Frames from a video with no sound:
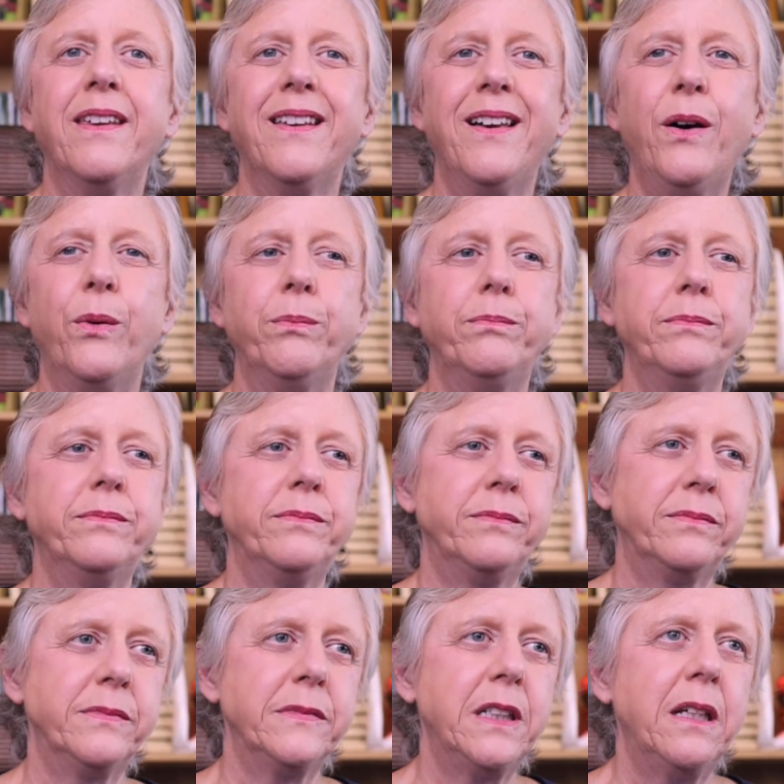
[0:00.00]
Oh,
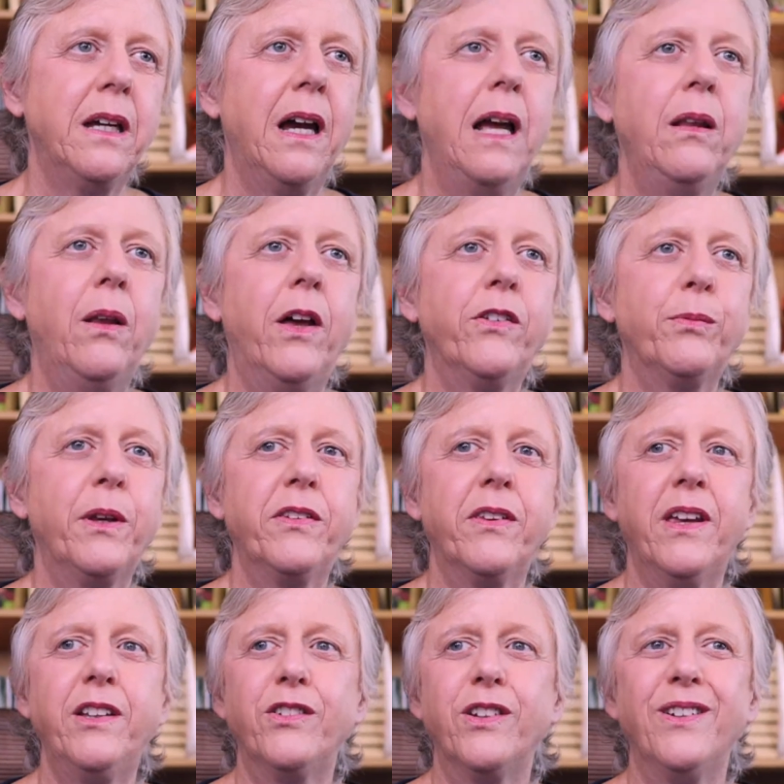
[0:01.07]
I lost my
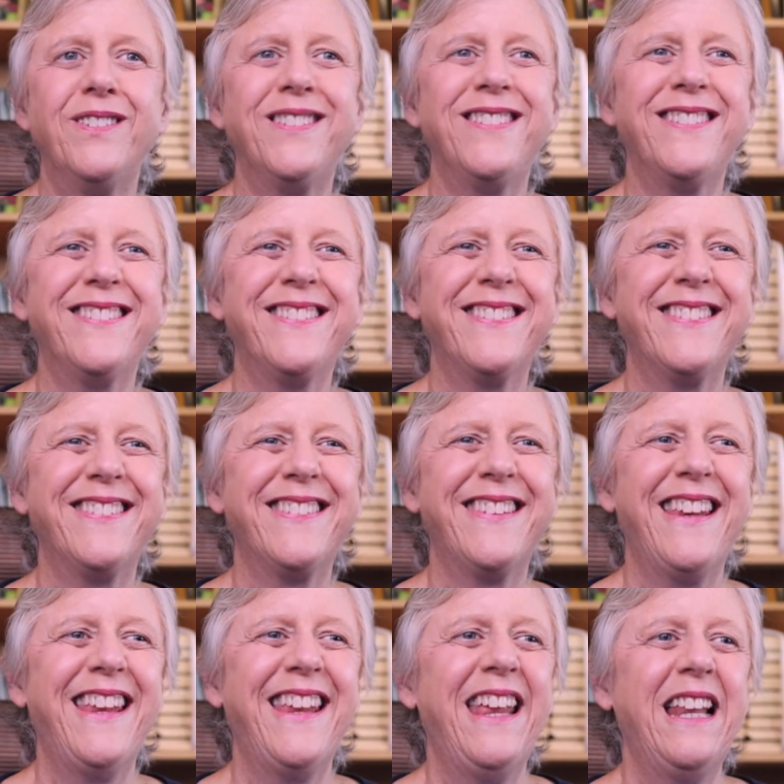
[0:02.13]
slideshow.
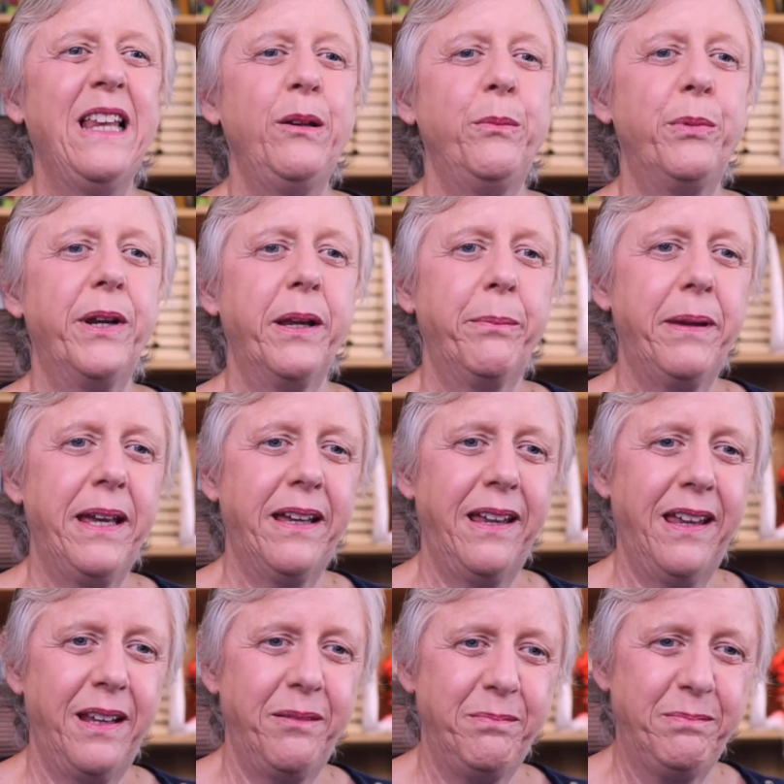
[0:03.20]
Let me bring it back
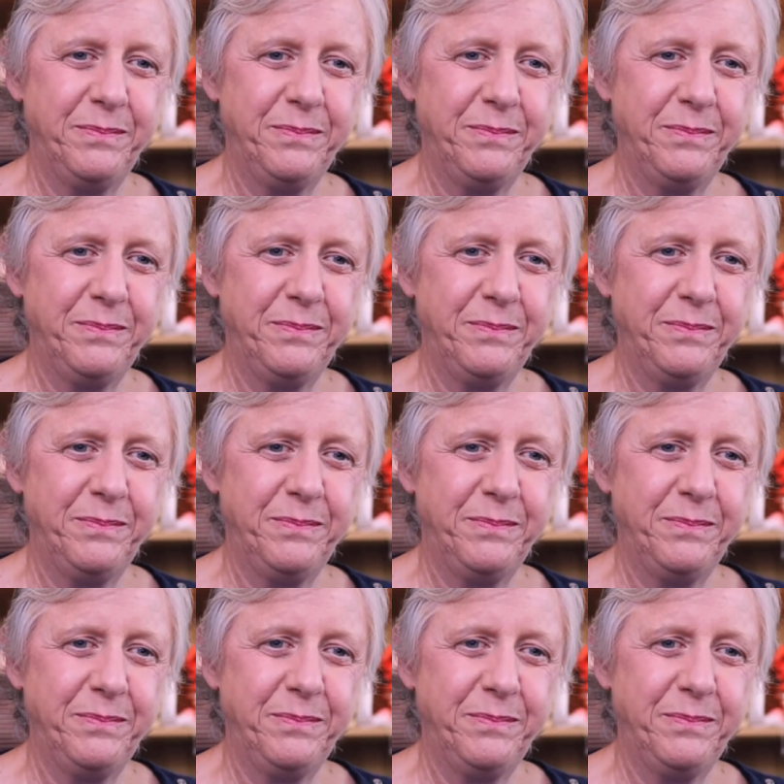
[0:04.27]
again.